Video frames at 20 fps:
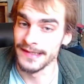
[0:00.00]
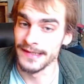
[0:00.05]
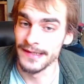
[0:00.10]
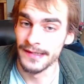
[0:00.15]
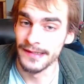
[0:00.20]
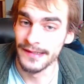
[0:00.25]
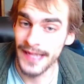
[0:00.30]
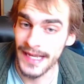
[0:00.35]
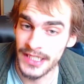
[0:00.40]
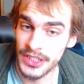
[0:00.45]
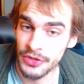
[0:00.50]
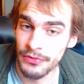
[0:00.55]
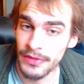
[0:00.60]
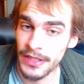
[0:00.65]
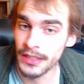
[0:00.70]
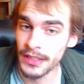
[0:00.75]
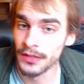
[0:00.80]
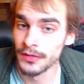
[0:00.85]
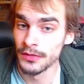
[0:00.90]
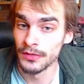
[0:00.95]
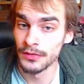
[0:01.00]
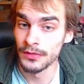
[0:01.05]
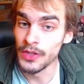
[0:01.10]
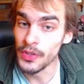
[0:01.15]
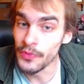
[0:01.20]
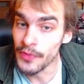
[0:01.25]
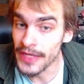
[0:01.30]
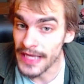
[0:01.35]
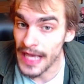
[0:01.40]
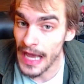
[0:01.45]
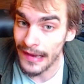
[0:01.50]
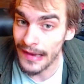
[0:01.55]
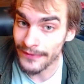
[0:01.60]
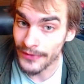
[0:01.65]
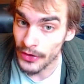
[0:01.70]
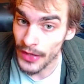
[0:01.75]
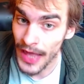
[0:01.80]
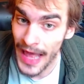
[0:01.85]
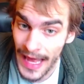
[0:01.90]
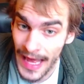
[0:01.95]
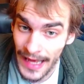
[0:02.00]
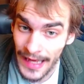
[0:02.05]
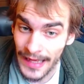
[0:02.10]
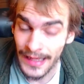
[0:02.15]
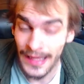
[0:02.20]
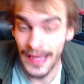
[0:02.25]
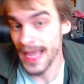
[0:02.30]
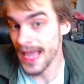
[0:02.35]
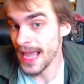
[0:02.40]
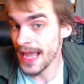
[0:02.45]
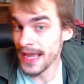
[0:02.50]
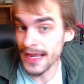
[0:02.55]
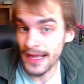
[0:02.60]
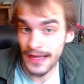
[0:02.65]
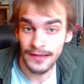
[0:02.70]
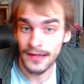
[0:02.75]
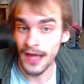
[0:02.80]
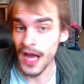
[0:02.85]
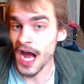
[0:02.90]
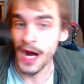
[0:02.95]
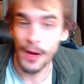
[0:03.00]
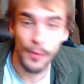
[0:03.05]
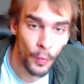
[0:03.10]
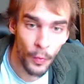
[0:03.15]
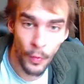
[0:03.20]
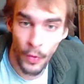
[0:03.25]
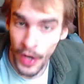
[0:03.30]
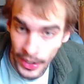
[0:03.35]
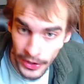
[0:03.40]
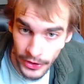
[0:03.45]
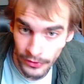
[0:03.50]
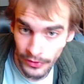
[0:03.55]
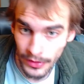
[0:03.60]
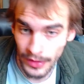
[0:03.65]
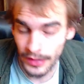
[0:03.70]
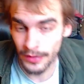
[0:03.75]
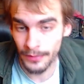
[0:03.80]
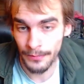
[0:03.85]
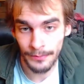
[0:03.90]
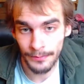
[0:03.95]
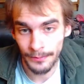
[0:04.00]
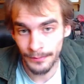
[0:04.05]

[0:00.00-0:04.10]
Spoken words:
next week, the week after that, and I'm watering them,